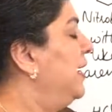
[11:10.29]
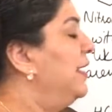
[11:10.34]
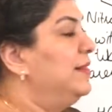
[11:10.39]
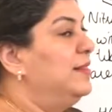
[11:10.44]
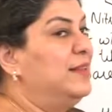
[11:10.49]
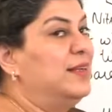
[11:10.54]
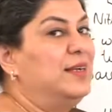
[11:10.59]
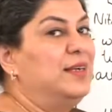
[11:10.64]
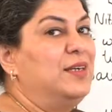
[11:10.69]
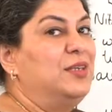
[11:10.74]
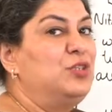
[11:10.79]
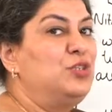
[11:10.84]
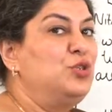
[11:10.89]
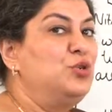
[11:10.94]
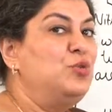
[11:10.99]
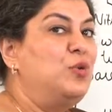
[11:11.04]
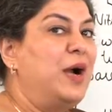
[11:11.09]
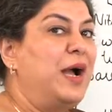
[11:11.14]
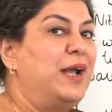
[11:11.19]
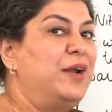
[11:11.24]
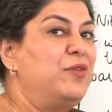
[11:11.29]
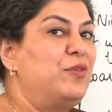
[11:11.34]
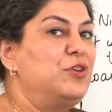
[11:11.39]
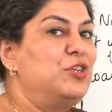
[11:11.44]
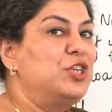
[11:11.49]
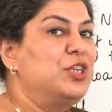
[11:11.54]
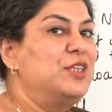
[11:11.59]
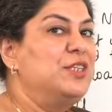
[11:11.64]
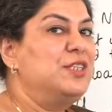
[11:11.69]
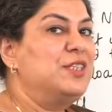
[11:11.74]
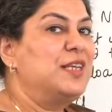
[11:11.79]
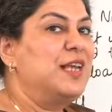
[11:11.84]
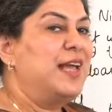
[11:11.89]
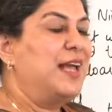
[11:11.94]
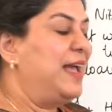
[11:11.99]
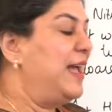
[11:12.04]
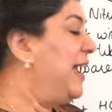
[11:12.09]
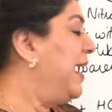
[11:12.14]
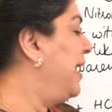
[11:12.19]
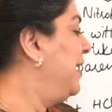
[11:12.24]
the two hydrogens
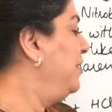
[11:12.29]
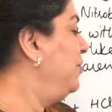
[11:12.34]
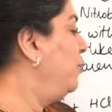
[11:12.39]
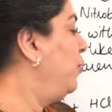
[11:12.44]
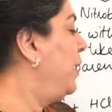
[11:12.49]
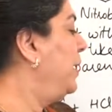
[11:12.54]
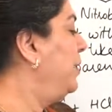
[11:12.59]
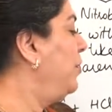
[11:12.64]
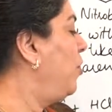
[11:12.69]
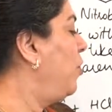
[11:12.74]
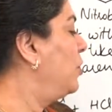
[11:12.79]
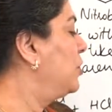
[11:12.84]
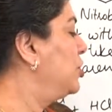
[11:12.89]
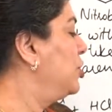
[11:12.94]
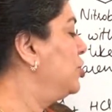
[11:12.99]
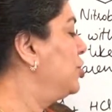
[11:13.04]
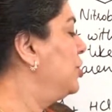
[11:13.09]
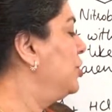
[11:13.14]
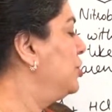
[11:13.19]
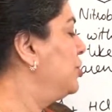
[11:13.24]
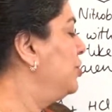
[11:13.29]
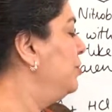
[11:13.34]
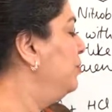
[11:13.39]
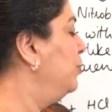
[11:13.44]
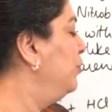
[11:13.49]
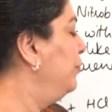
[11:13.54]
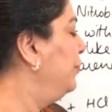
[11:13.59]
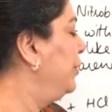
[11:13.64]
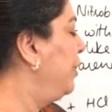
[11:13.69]
and one oxygen is removed,